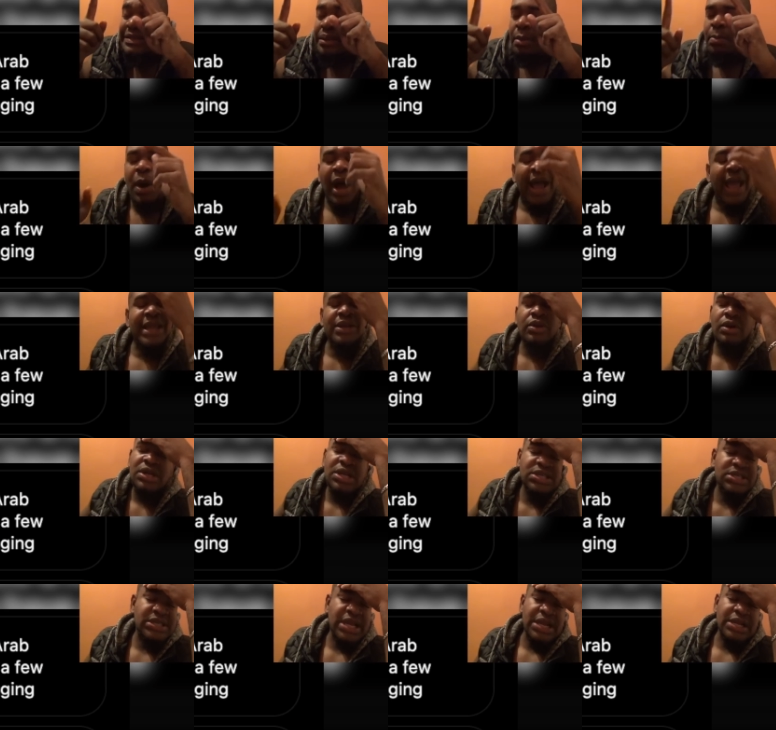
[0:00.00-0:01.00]
But I don't
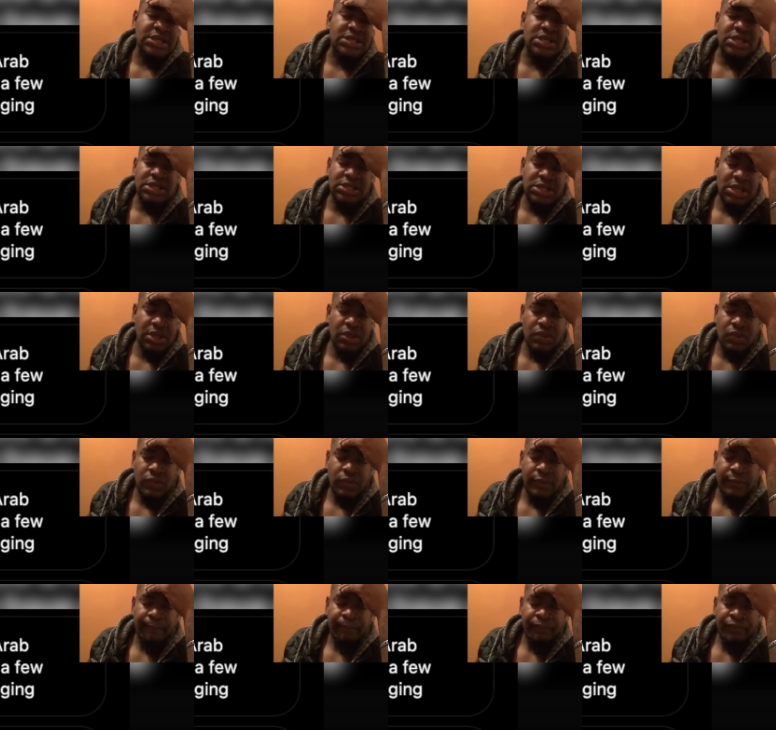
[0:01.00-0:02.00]
understand these things, you
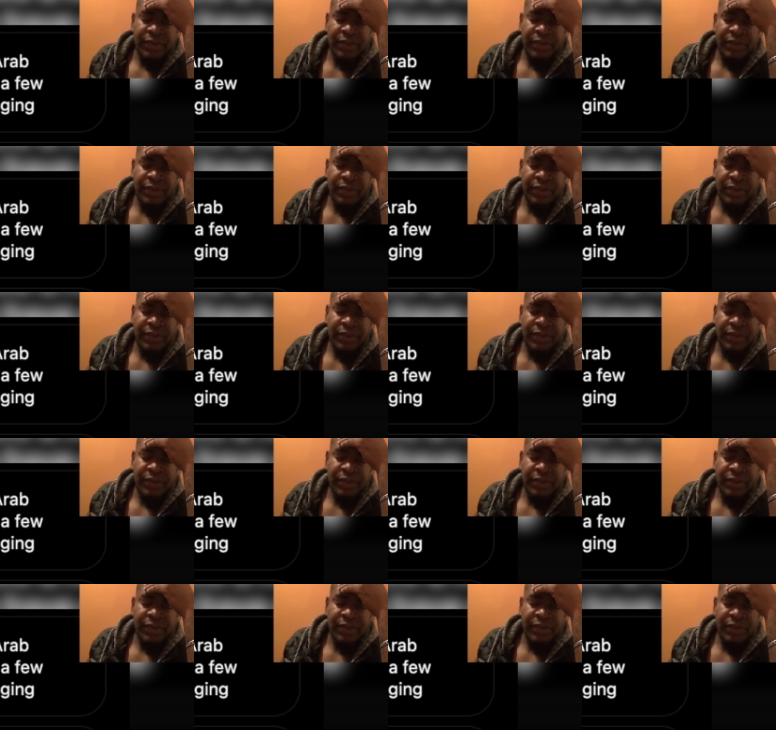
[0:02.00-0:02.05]
know.